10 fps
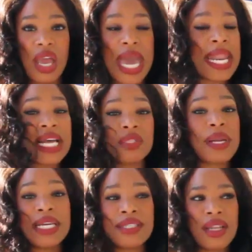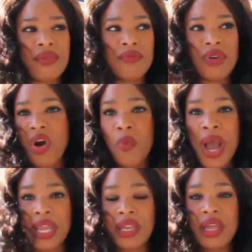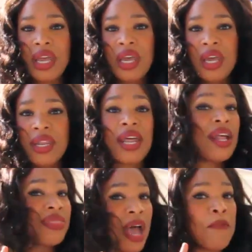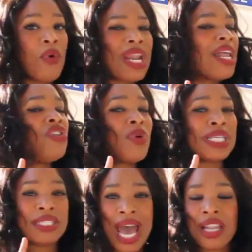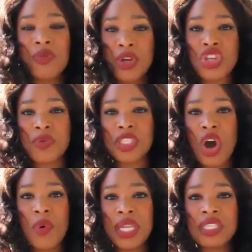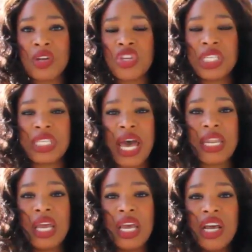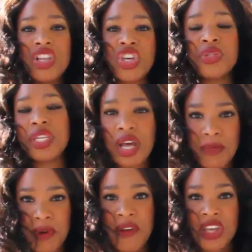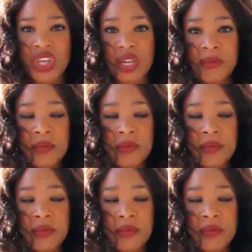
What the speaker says: And that's when I said, they're all white. Now at that point I knew exactly where she was going, so she said, choose another profession.